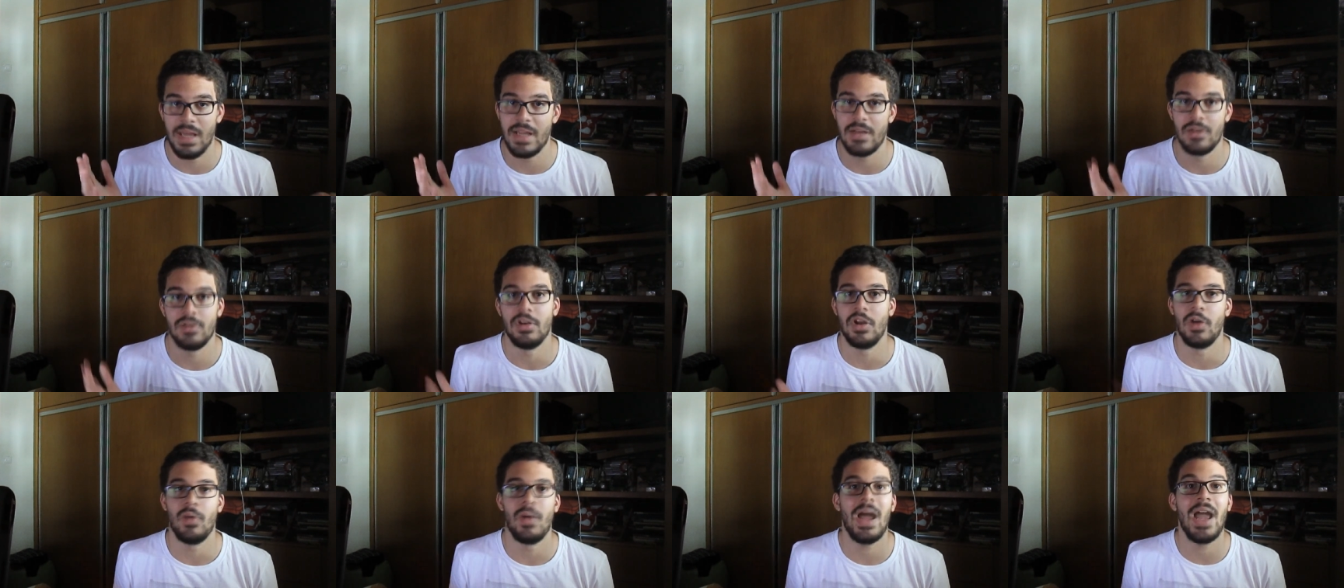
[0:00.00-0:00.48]
I
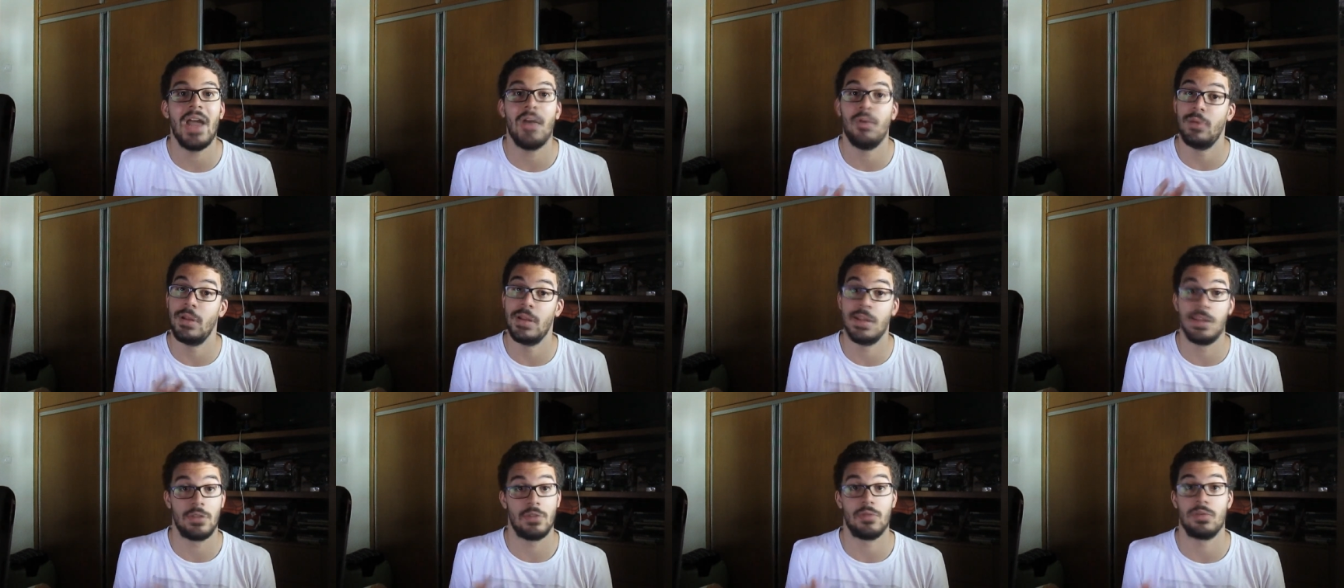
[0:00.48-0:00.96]
don't know, I
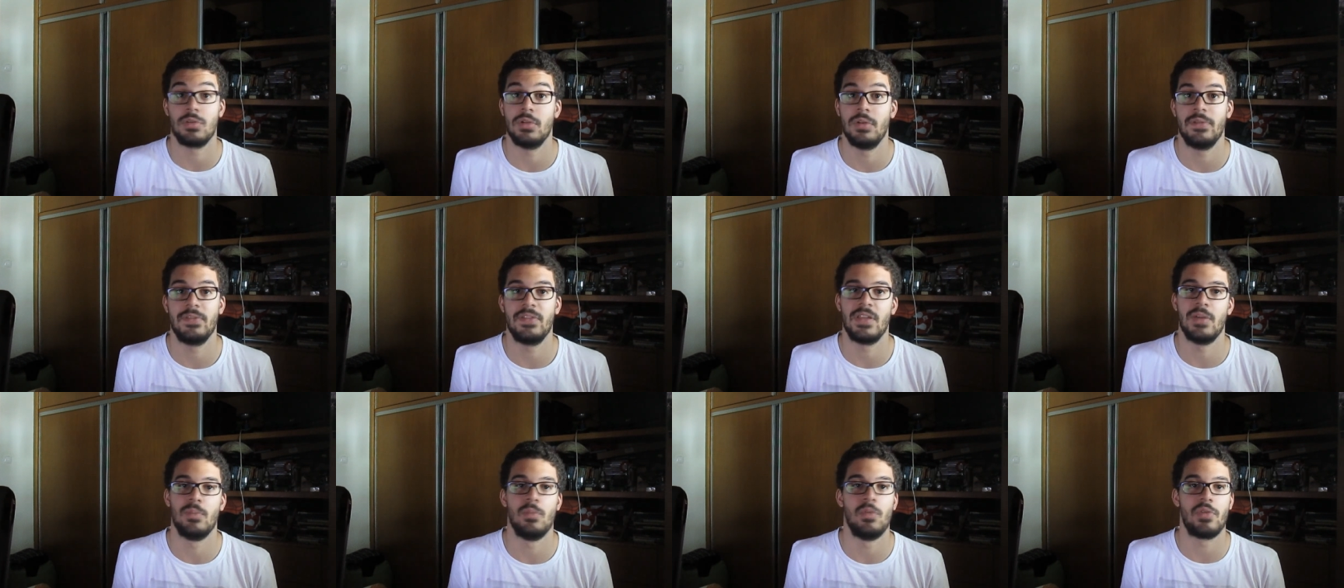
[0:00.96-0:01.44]
really don't know
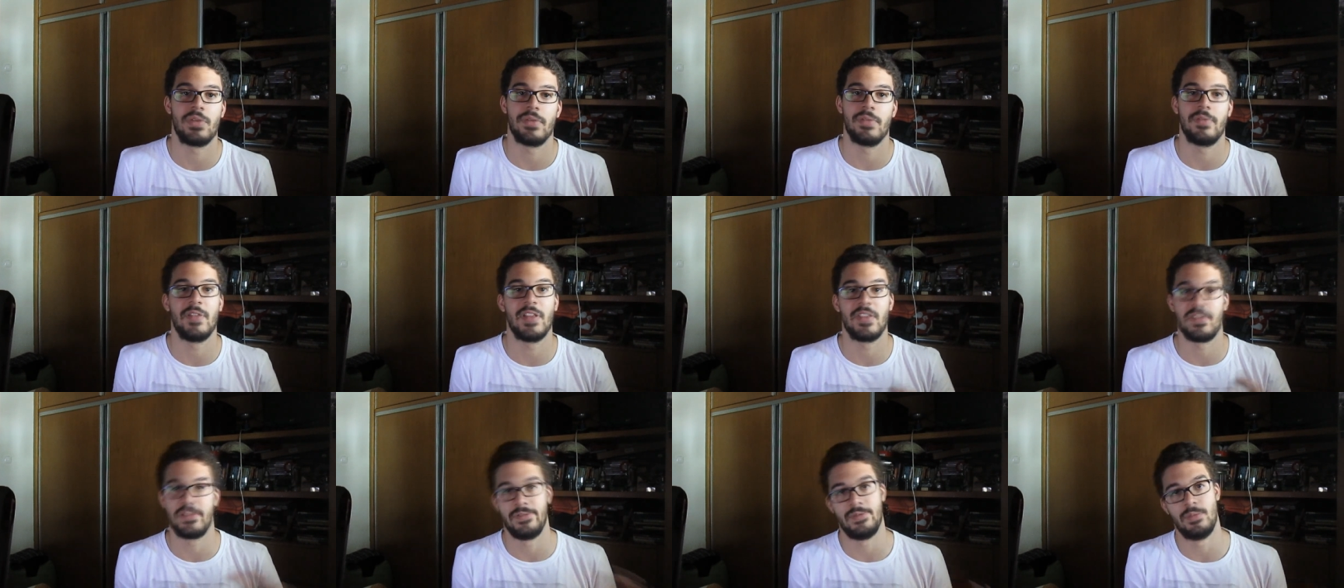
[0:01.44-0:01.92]
if most of
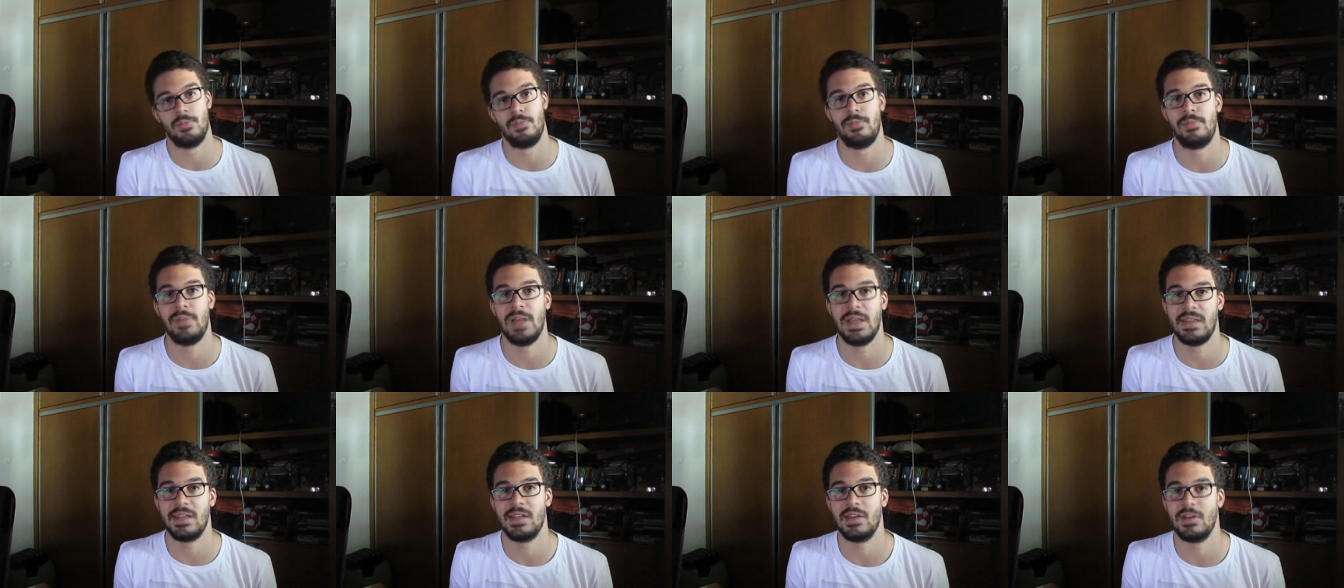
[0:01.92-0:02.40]
the fans are from
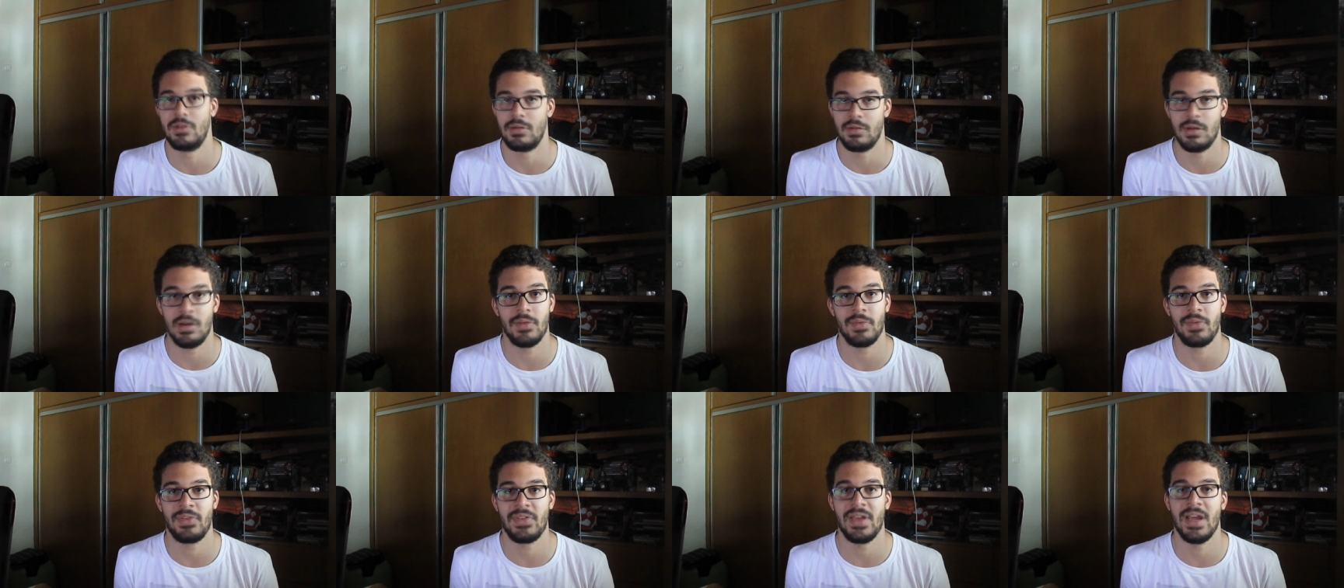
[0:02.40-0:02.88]
Britain
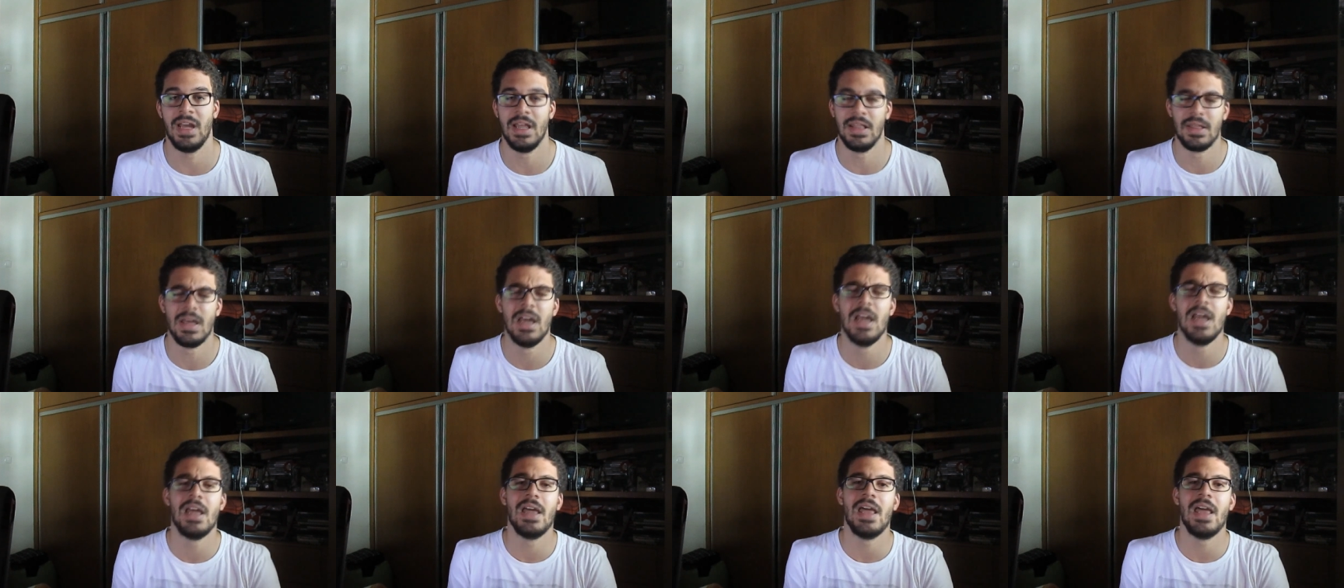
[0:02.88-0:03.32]
or outside.